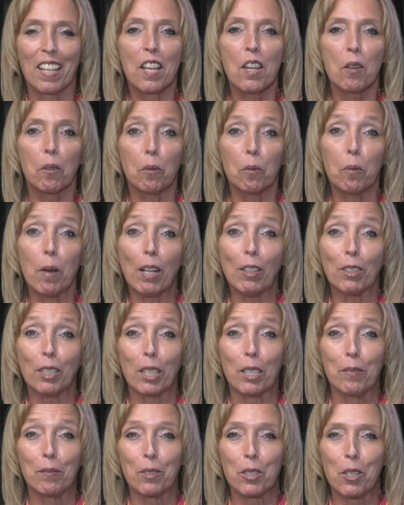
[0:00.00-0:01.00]

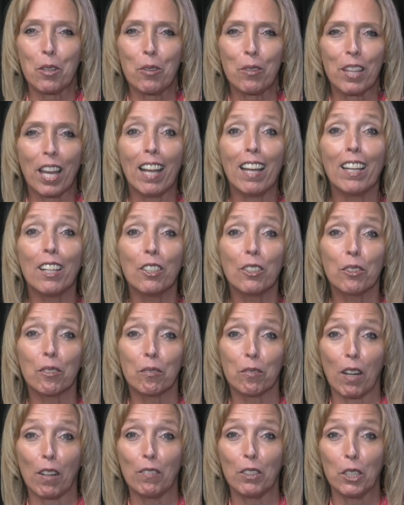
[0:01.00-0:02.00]
Welcome to the Health
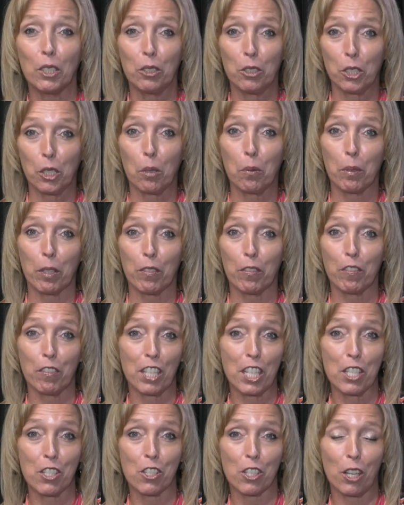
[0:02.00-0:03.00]
Revolution with
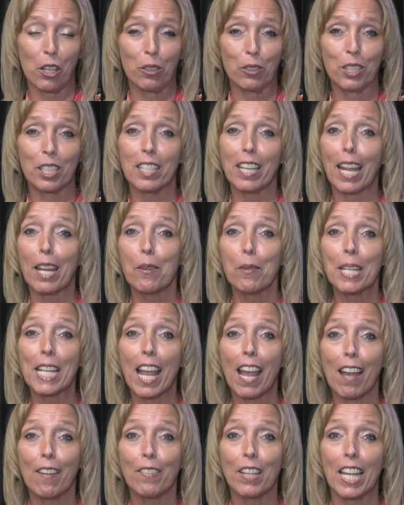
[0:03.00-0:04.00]
V show. Today we
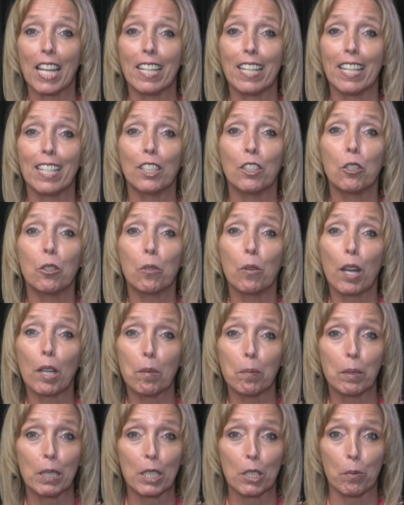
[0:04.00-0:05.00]
have an
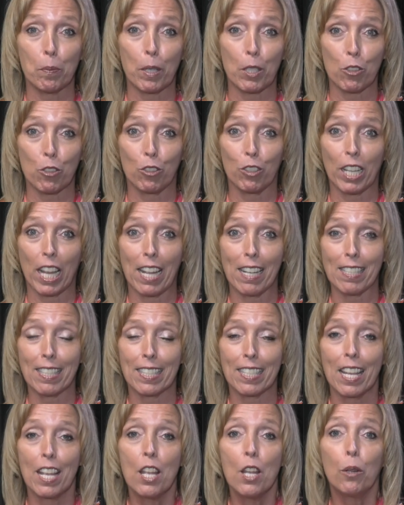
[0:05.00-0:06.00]
incredibly special
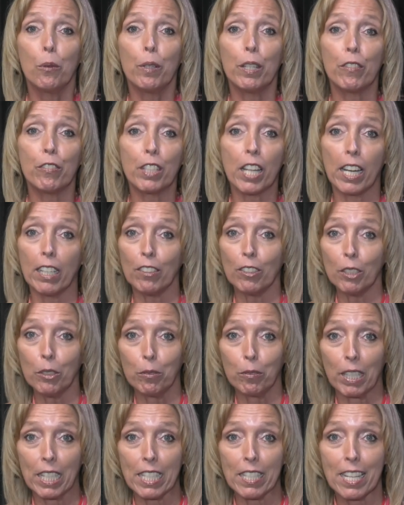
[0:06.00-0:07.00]
guest. We have
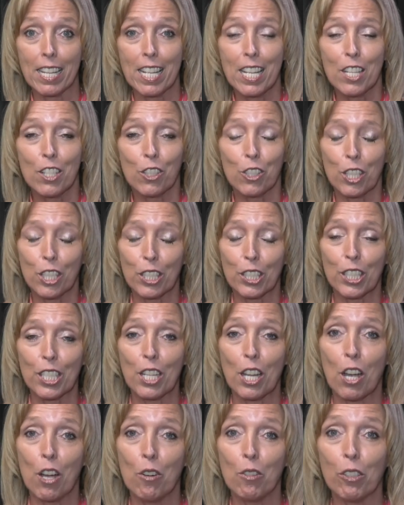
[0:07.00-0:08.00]
Carolyn Raitt. She is
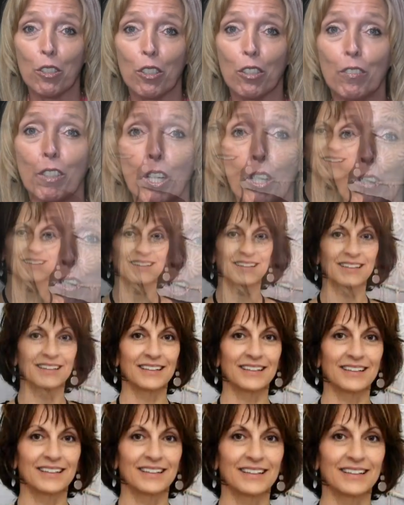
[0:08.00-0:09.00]
the owner of Ocean
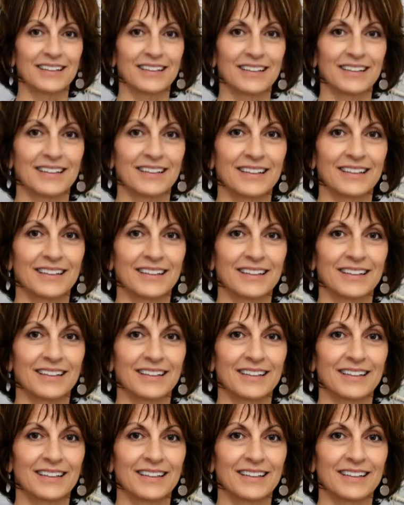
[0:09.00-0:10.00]
Sands Wellness, and
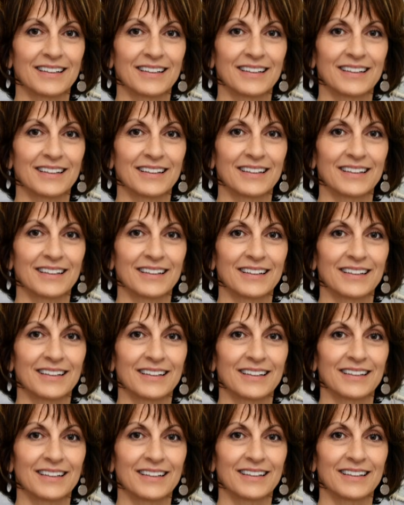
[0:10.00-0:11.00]
we're going to learn
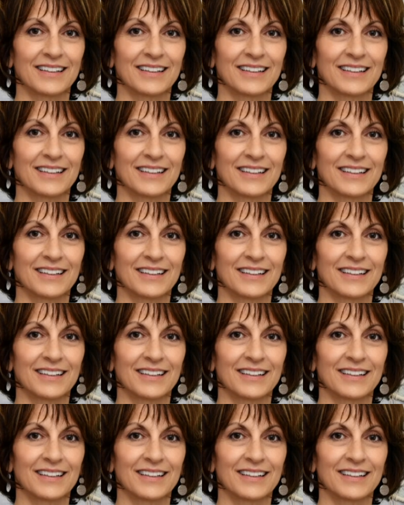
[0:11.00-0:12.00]
so much
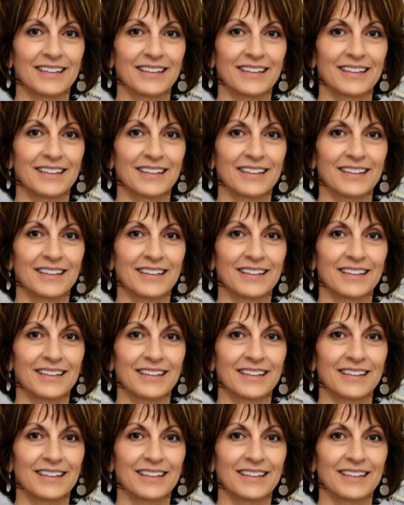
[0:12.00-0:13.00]
incredible
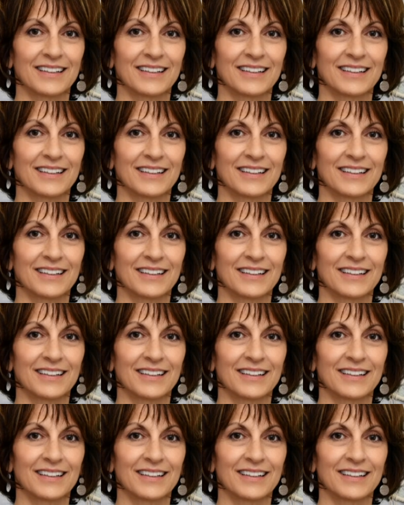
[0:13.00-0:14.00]
information today.
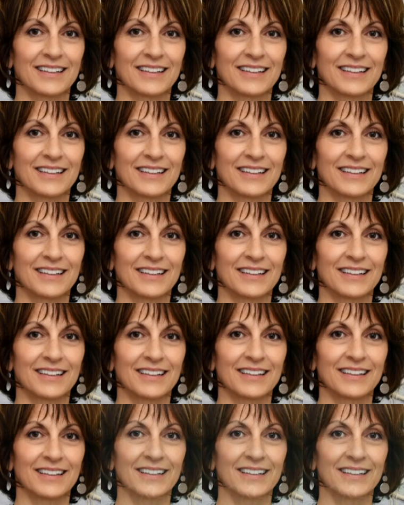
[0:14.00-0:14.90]
Um, she is